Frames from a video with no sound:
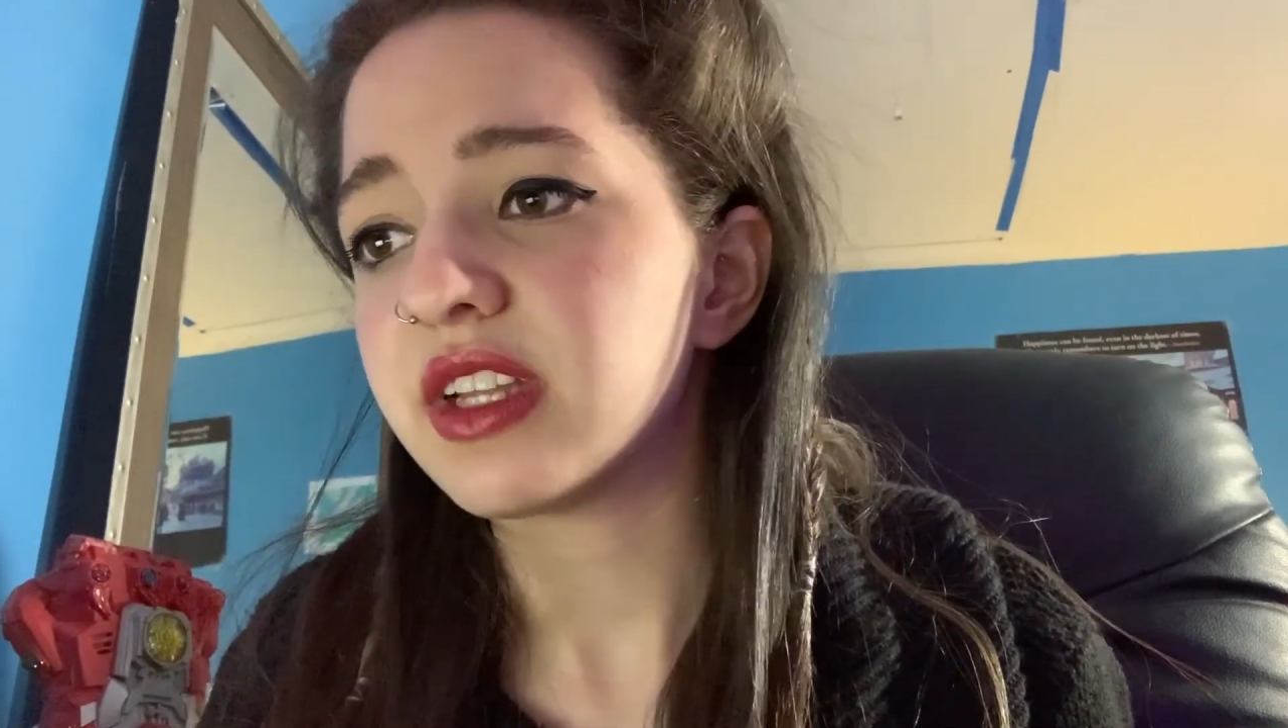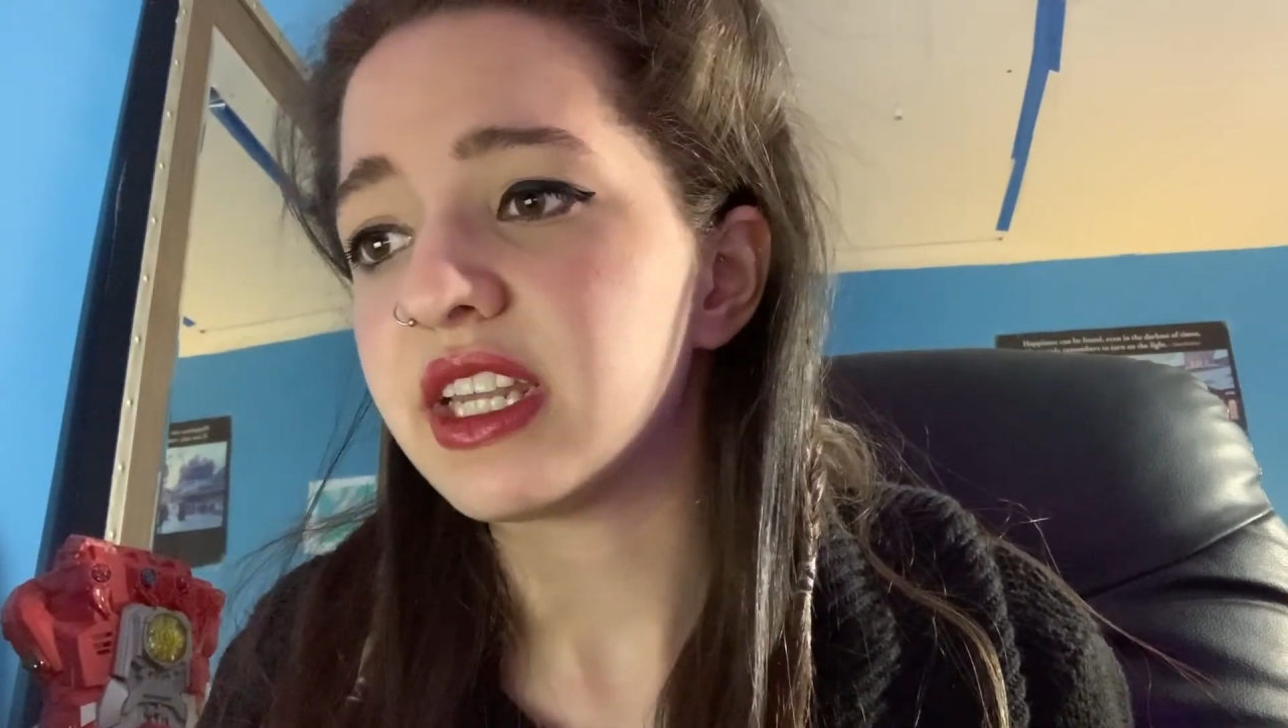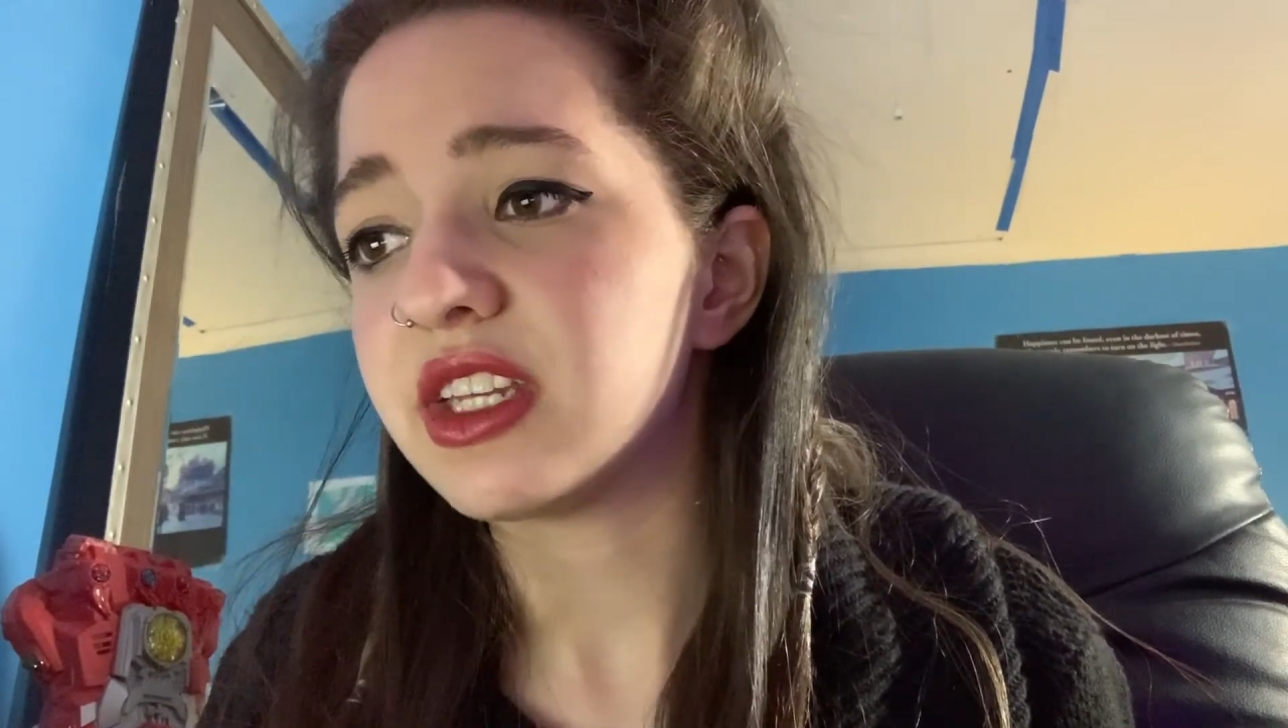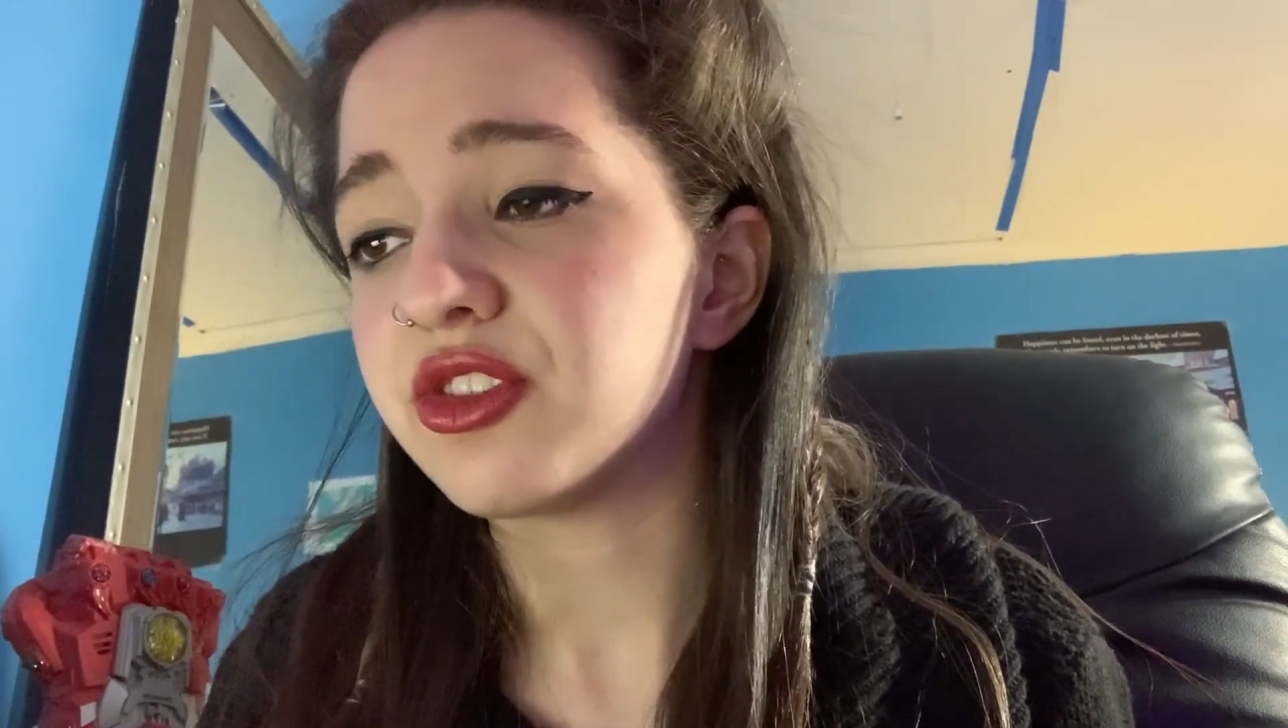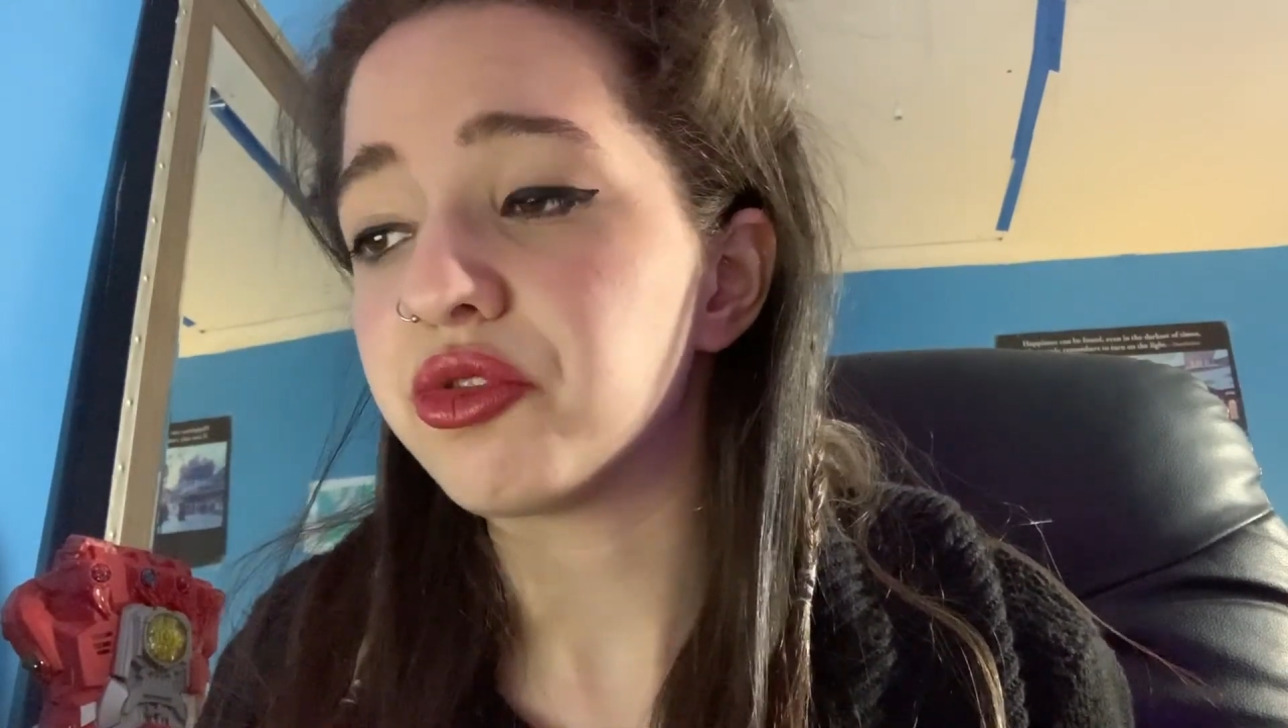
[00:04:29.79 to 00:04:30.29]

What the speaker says: that he had